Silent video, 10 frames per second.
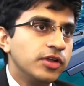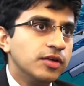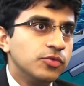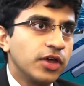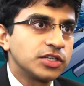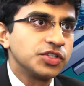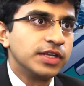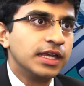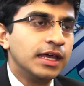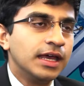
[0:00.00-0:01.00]
freedom to
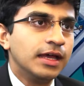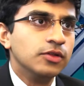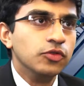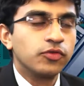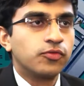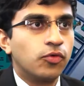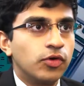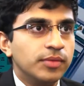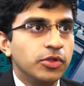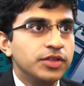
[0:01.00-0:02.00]
actually look
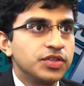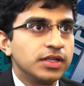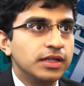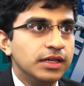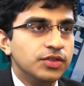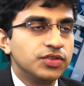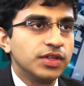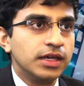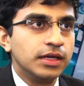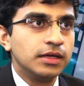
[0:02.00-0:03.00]
for a place that
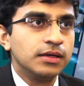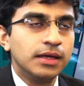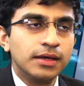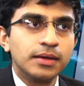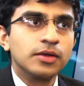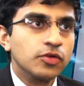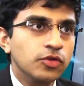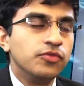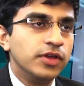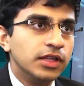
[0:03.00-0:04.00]
is a
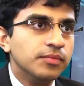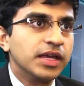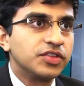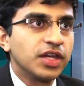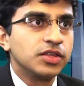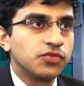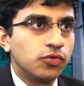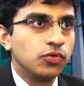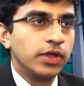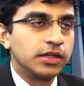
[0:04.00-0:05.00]
good fit, that makes sense
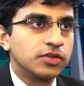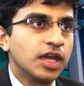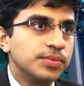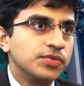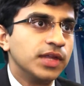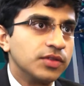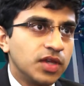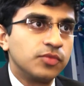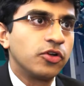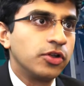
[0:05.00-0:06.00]
for like the types of
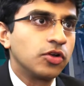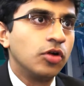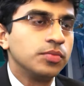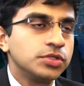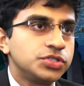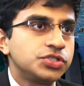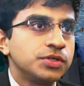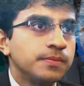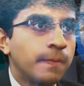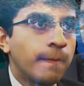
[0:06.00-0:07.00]
things I'm trying to accomplish.